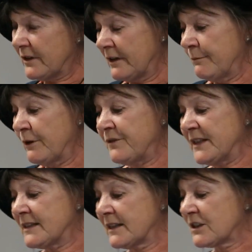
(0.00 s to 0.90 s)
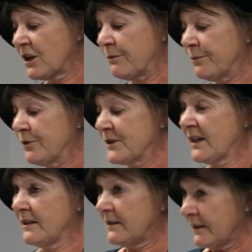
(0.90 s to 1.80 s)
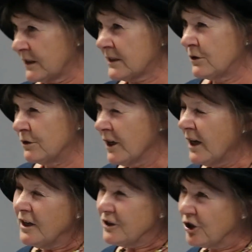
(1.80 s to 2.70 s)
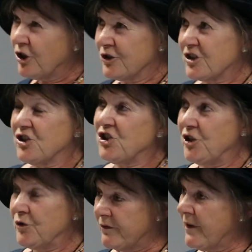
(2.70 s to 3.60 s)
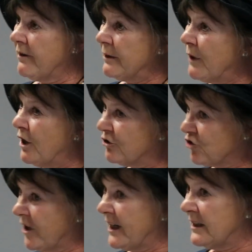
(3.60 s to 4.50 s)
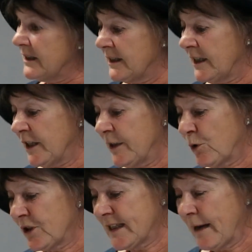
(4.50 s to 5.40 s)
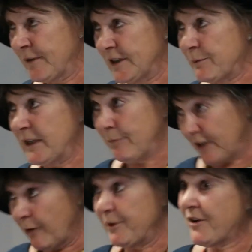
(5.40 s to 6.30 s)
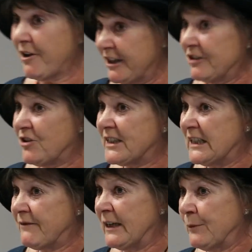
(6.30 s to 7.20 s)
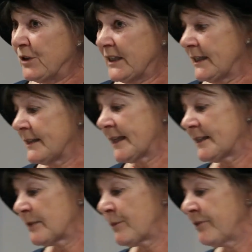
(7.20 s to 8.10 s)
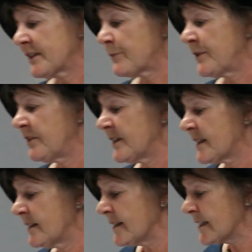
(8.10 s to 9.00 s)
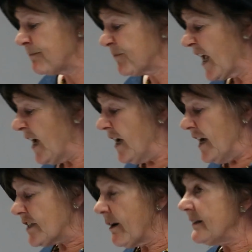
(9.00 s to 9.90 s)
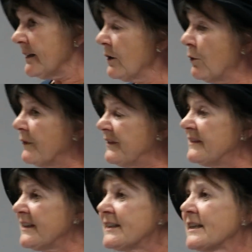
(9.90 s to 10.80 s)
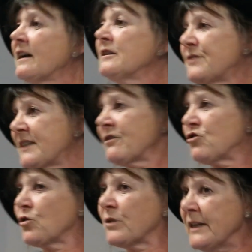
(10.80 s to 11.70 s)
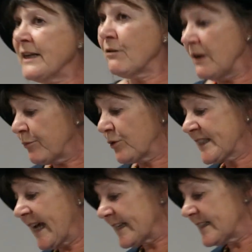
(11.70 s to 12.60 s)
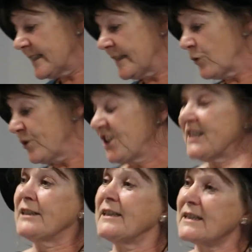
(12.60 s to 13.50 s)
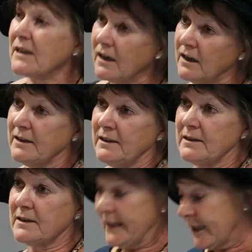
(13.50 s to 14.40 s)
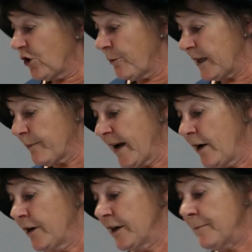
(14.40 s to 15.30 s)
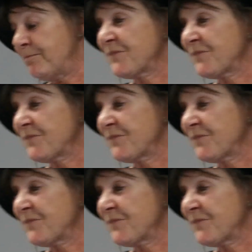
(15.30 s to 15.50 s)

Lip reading: of these examples, I think, to constitute a very marked trend in what is happening to people. And I'll be very interested if anybody here has had similar experiences. So I think this is a kind of central neoliberal tactic, which is to disguise economic power,